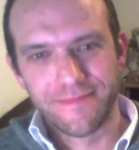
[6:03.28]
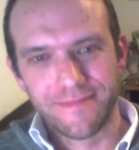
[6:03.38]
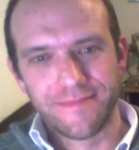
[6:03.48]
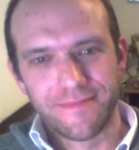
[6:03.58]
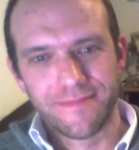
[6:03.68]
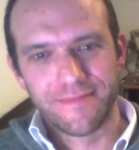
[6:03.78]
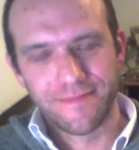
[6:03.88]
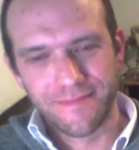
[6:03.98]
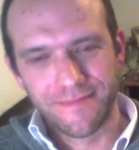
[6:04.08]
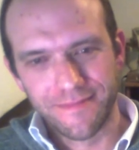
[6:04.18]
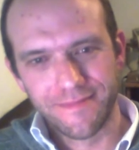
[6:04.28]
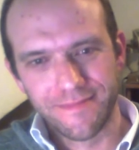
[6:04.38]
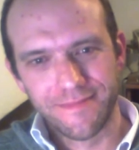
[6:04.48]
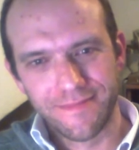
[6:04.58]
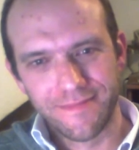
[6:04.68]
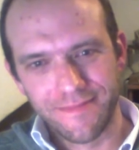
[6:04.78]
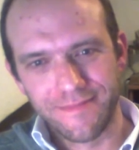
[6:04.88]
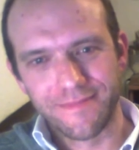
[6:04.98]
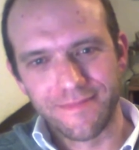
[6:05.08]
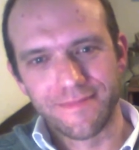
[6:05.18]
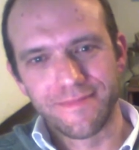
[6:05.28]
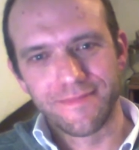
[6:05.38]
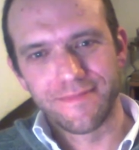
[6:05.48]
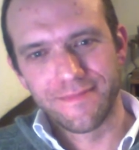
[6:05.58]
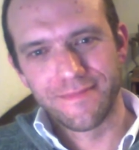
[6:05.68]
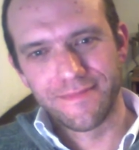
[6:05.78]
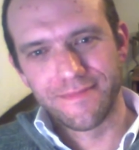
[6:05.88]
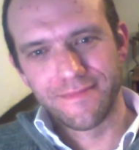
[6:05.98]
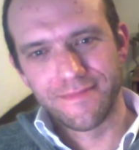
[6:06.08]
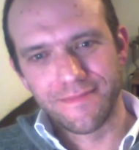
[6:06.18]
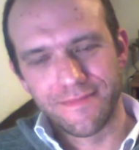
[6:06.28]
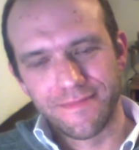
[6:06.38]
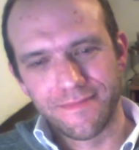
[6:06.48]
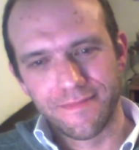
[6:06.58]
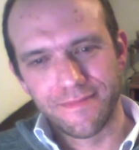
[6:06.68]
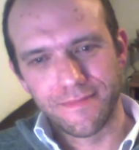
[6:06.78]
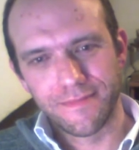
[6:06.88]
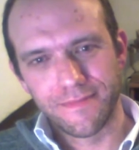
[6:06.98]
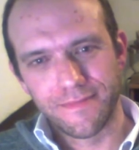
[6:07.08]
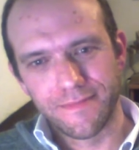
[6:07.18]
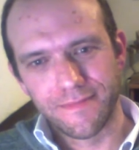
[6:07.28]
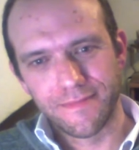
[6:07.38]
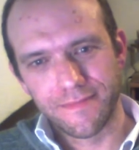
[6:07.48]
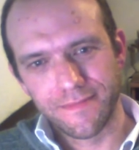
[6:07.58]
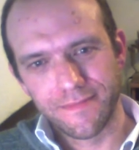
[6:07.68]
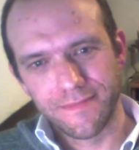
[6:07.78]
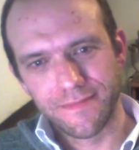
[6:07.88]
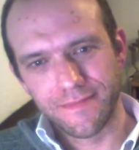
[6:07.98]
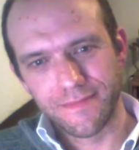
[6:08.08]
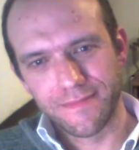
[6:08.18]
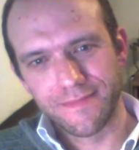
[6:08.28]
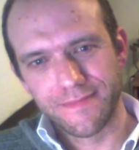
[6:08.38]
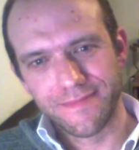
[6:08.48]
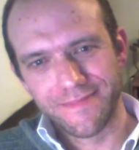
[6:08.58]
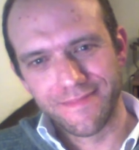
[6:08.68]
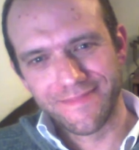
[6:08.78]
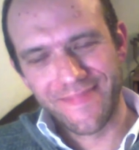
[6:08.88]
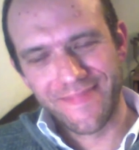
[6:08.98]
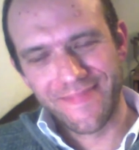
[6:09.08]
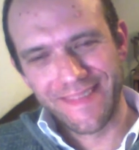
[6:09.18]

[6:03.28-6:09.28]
The person shown says nothing.